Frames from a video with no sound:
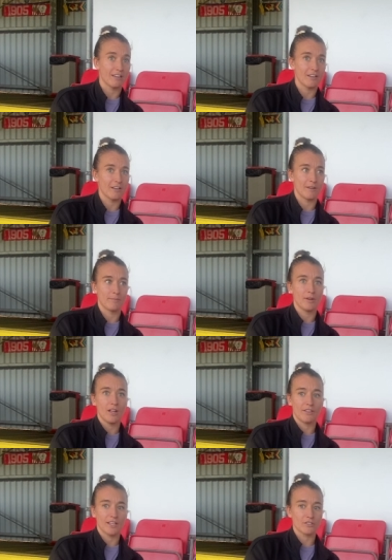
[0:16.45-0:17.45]
Um,
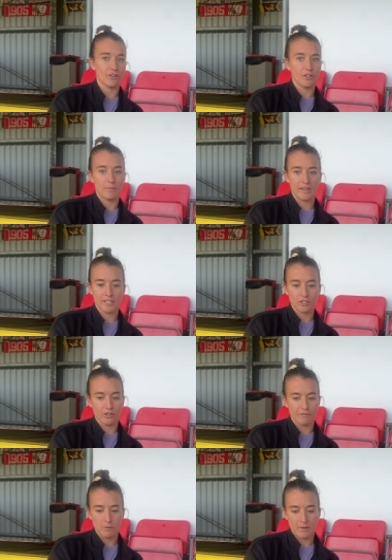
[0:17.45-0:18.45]
that's on the pitch,
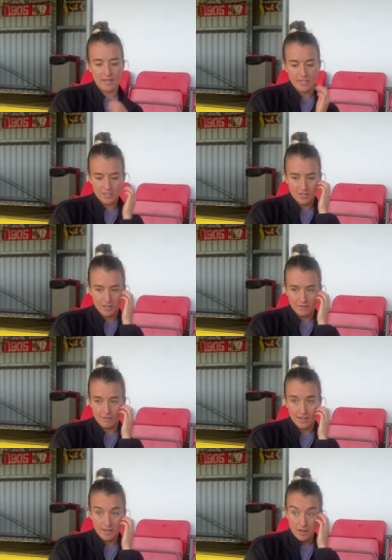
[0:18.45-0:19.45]
off the pitch, kind of
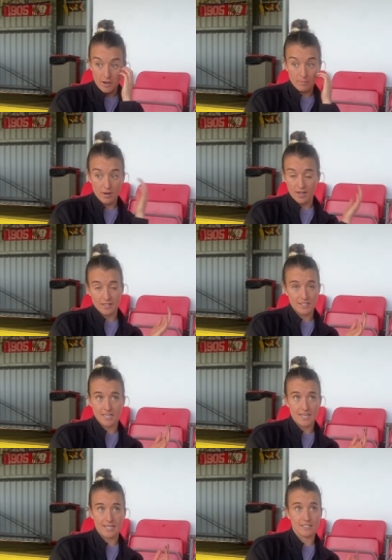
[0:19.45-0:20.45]
like behind the
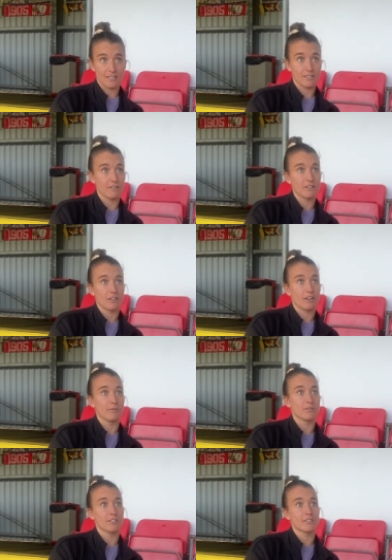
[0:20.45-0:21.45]
scenes, the stuff the
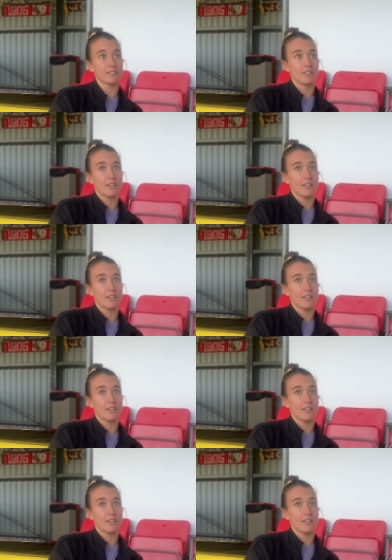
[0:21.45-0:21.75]
club does